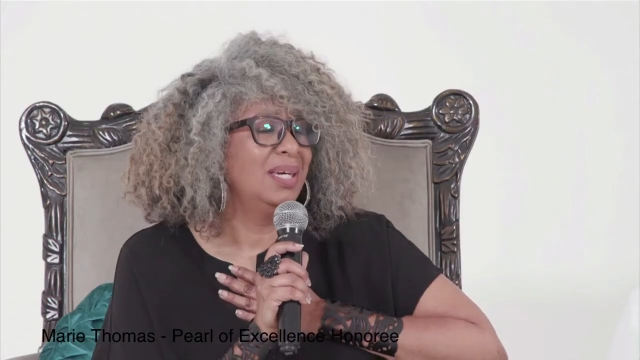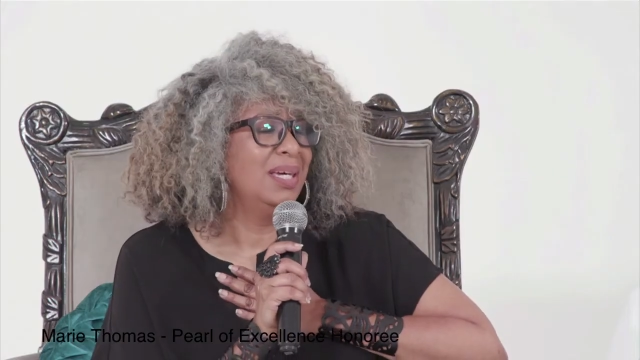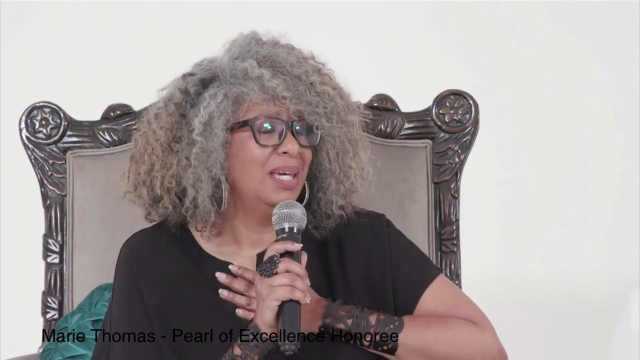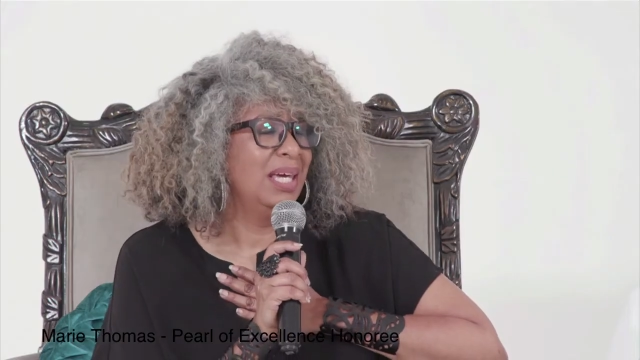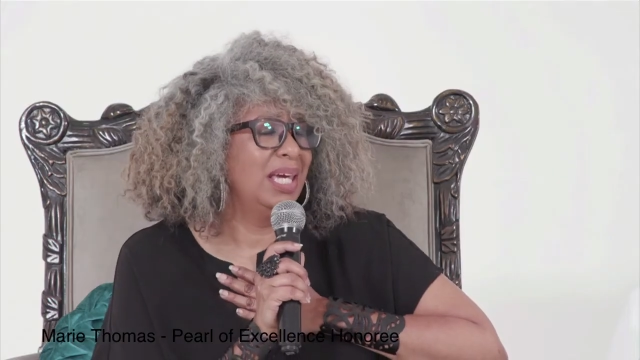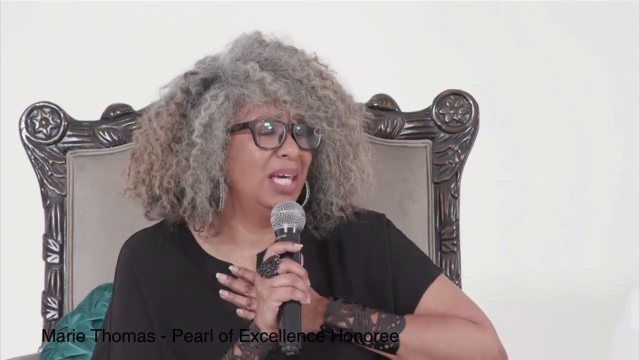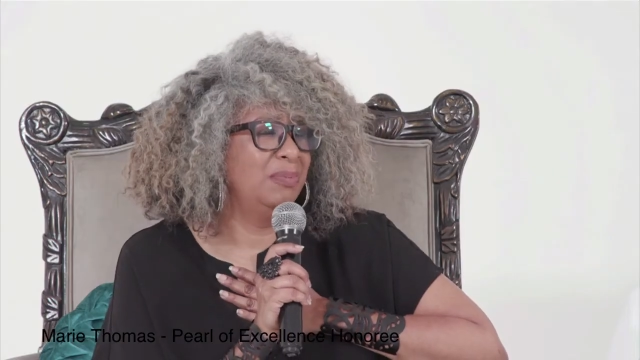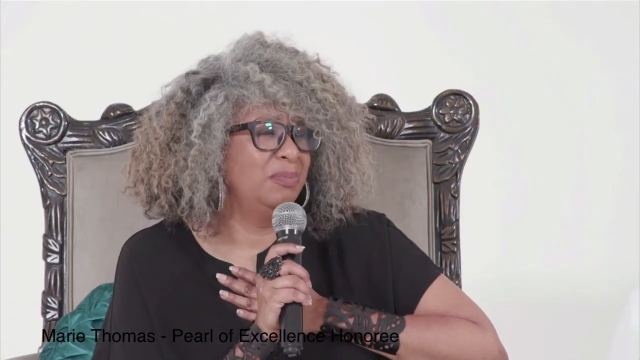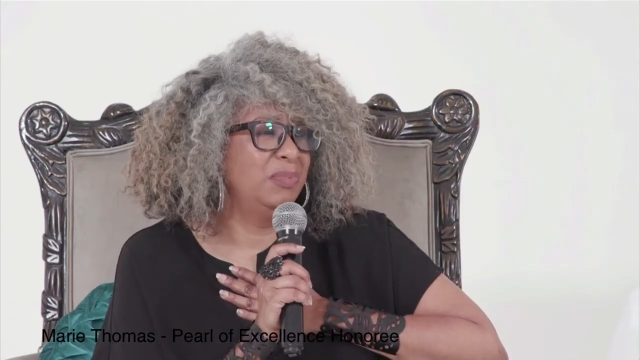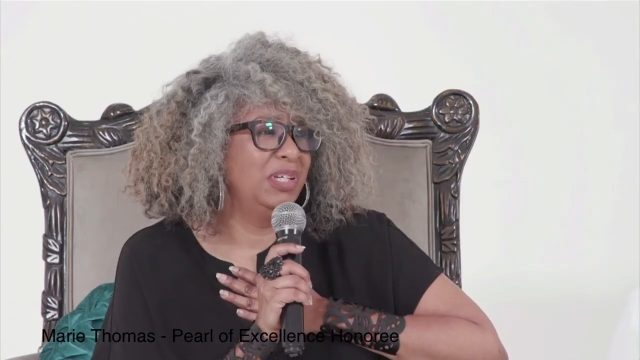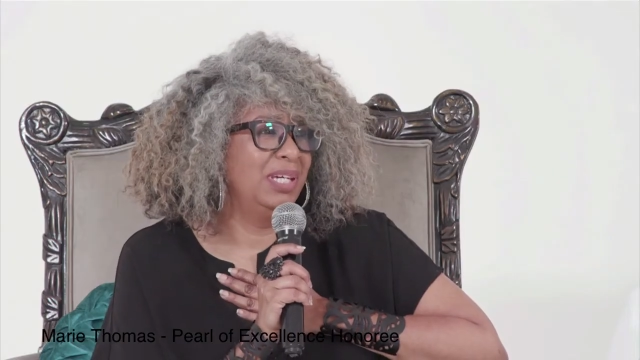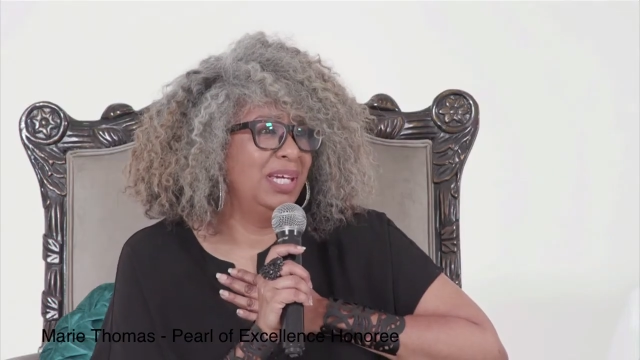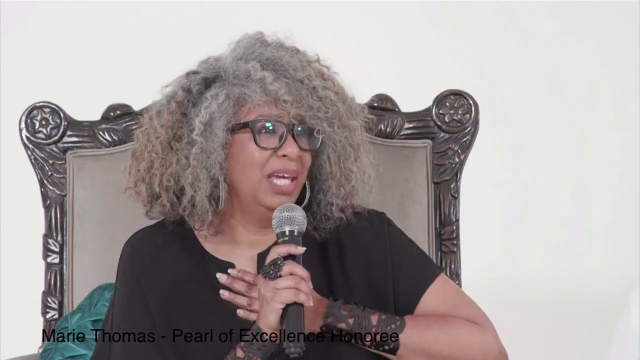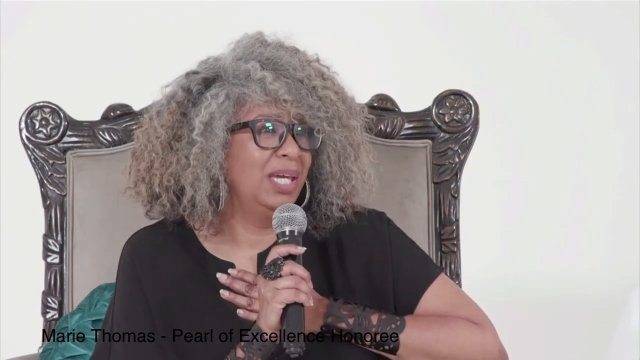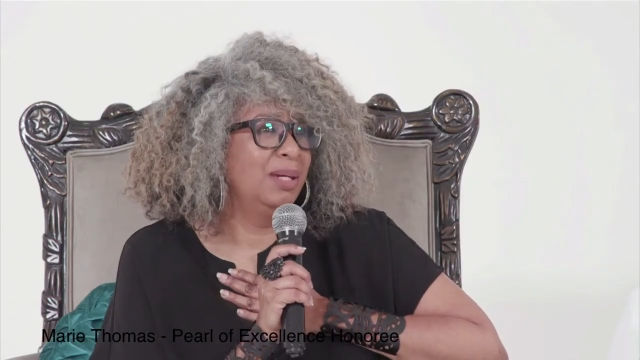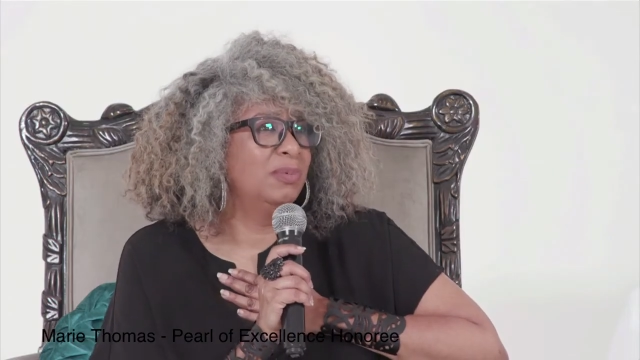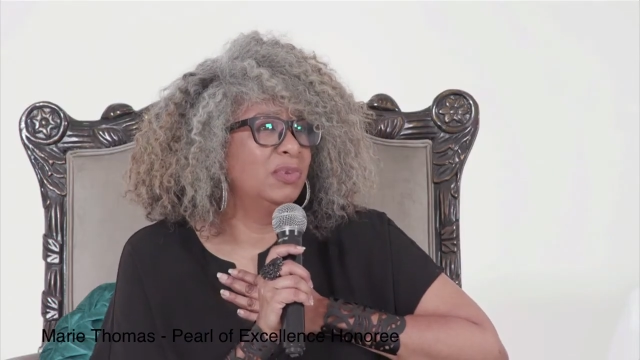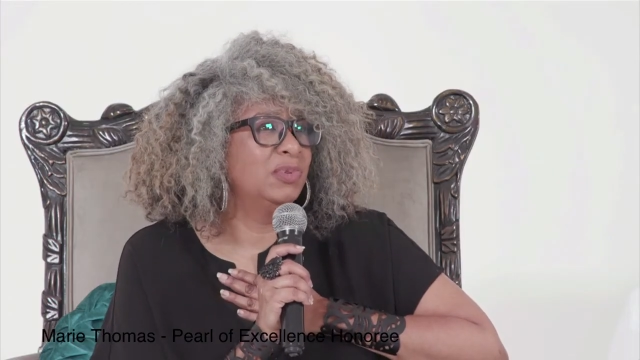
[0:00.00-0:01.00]
and be
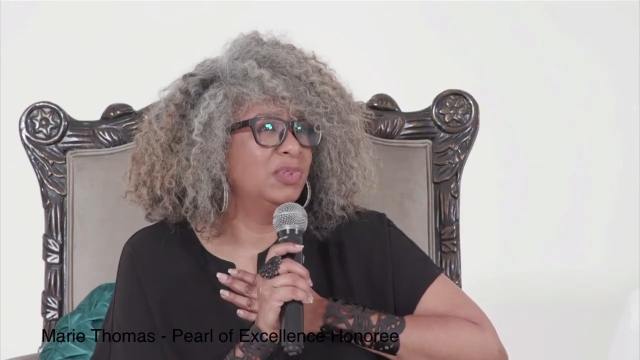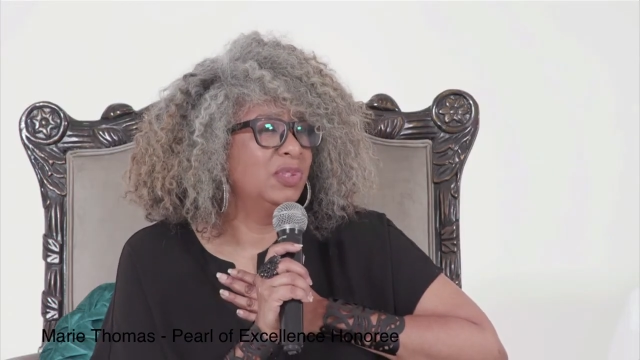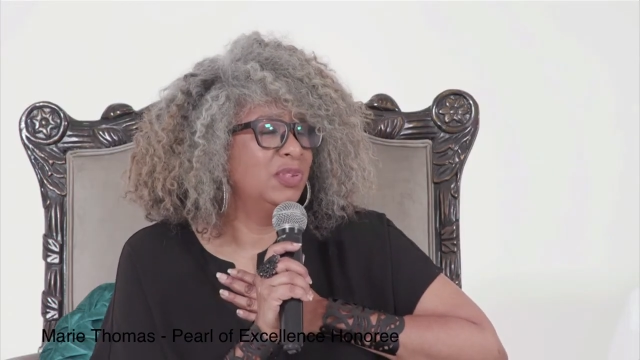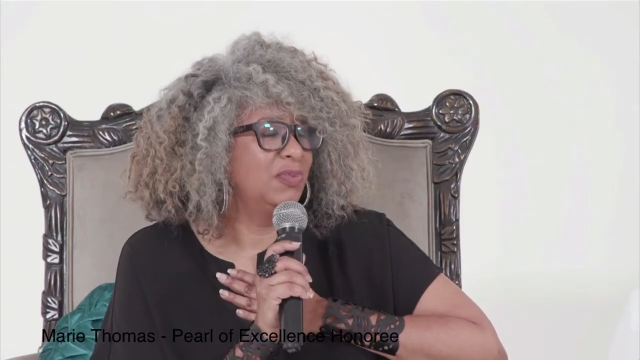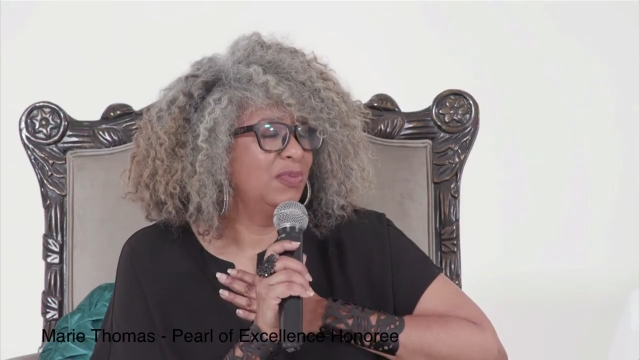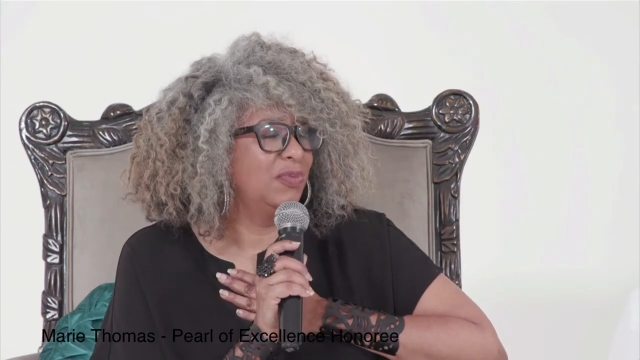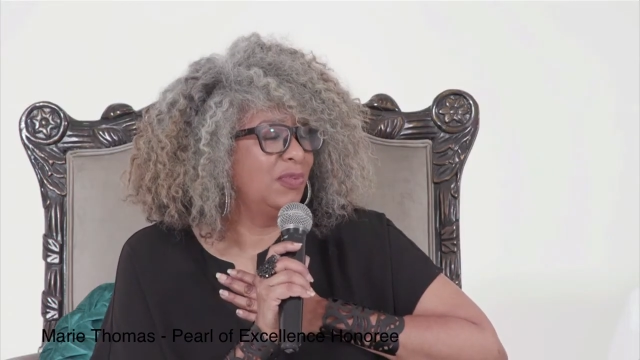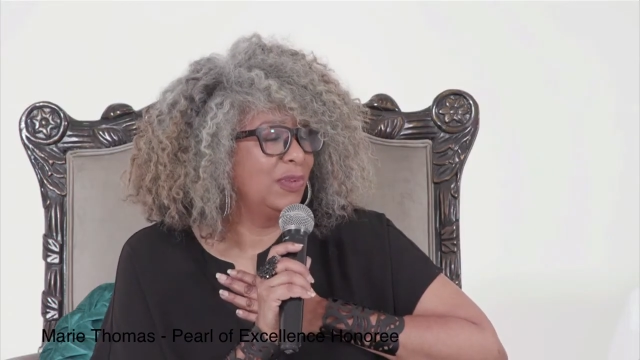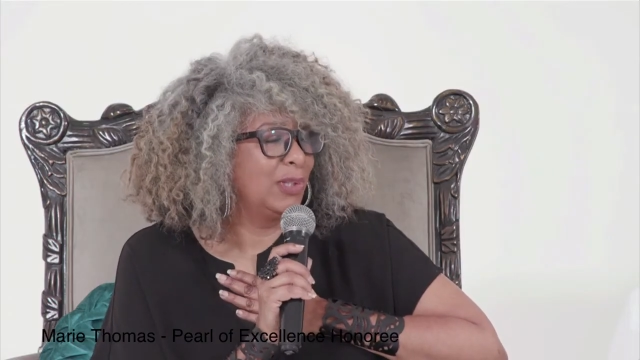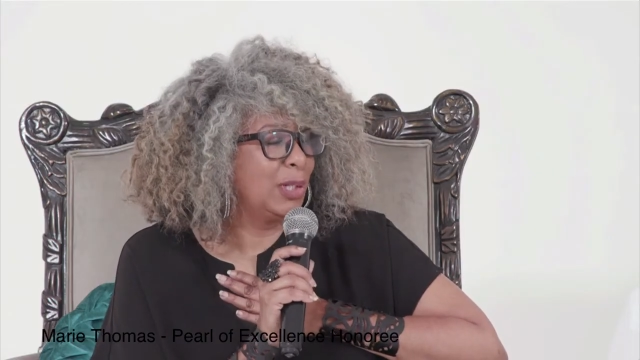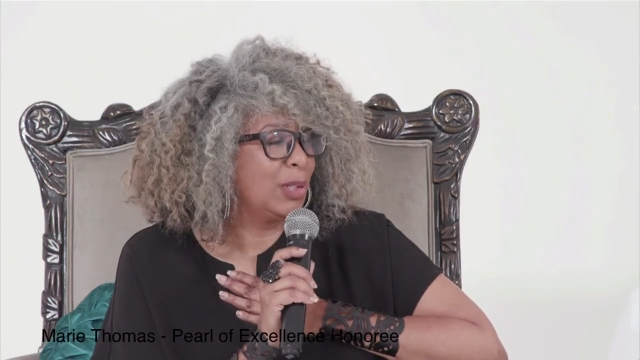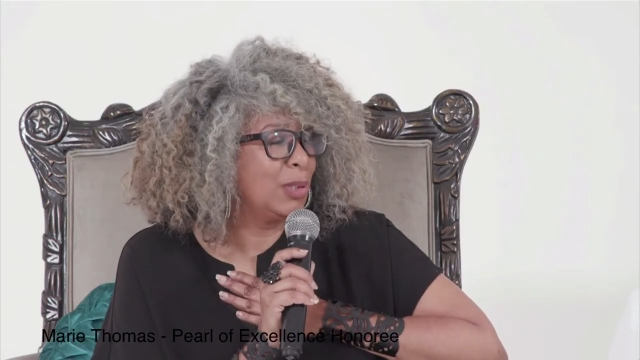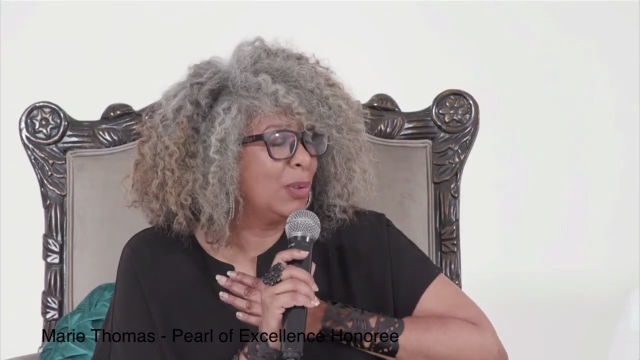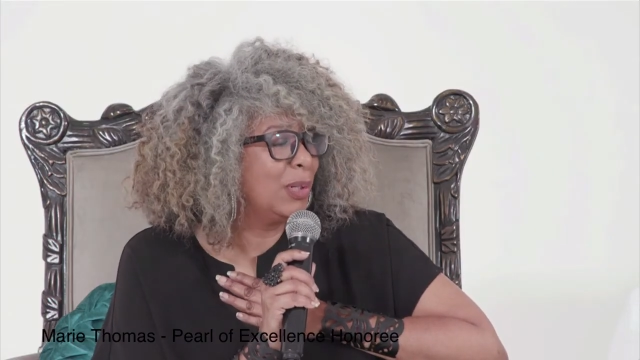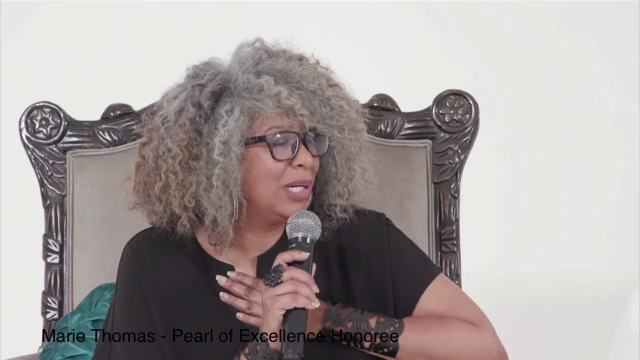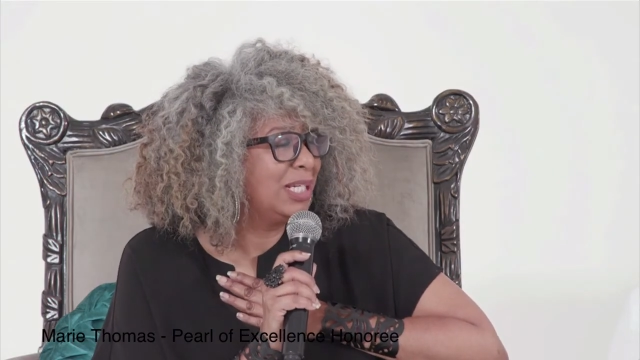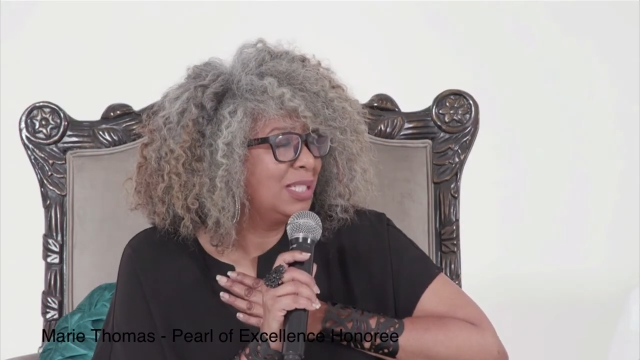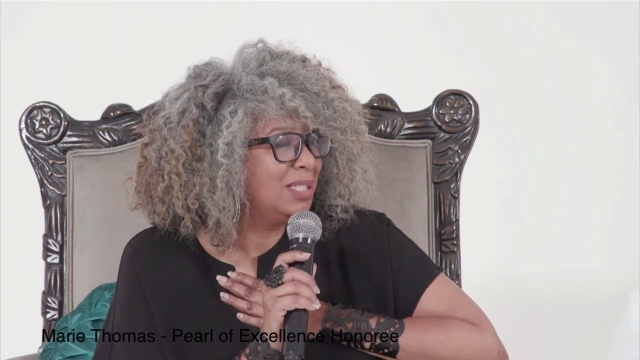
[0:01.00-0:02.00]
able to
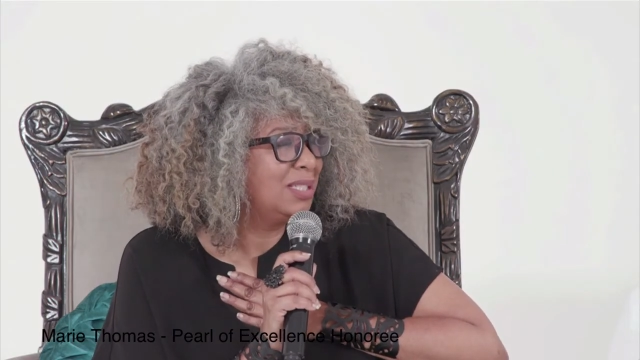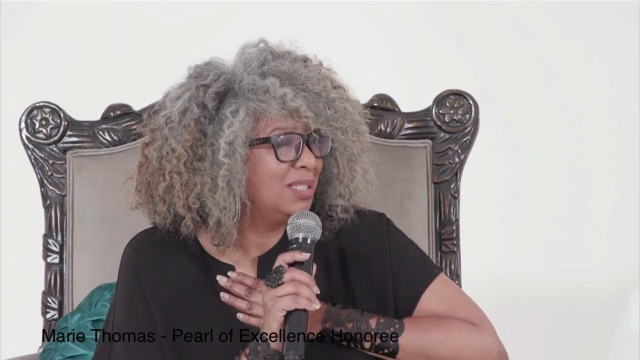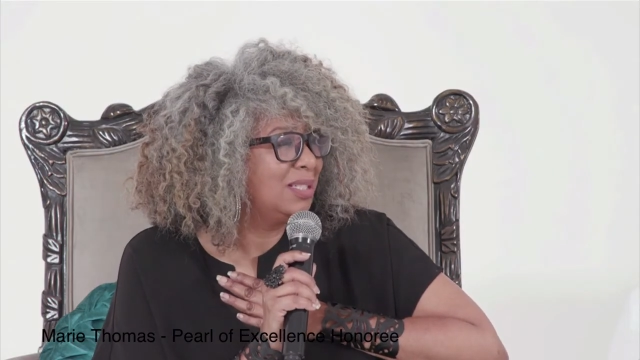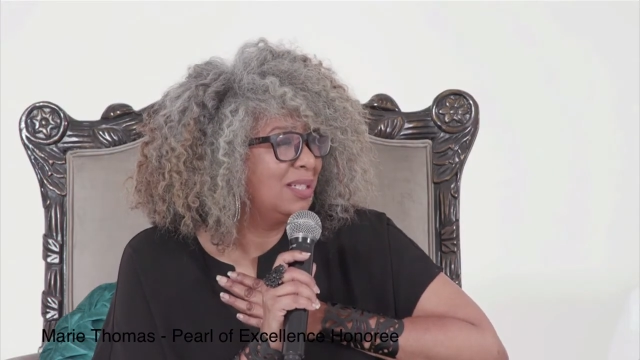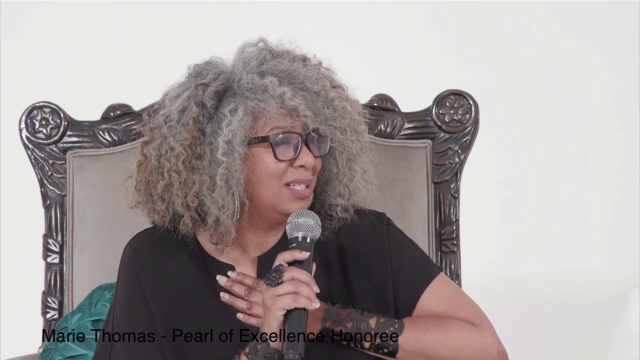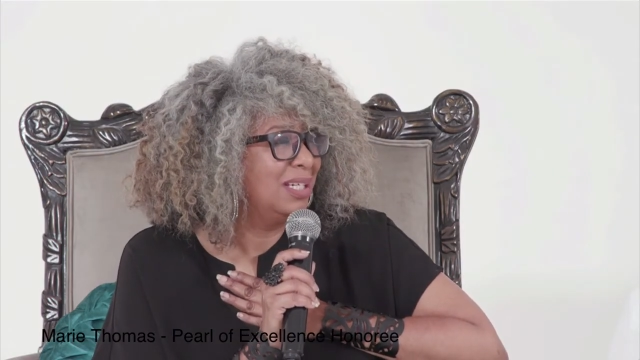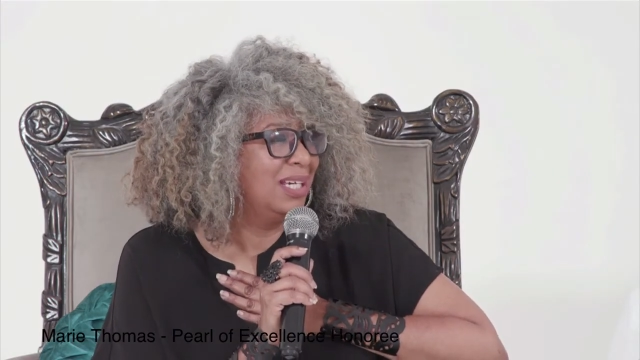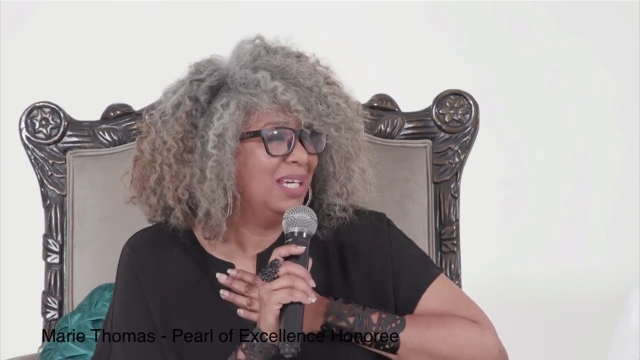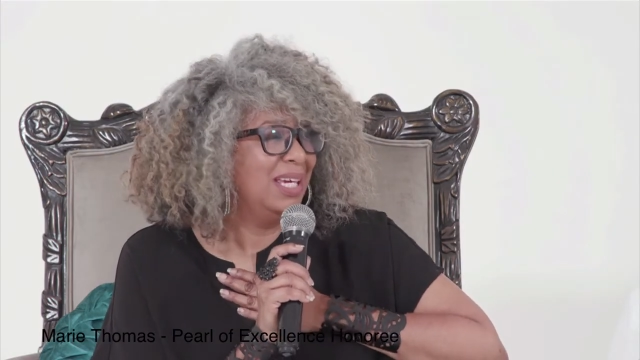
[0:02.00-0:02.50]
flourish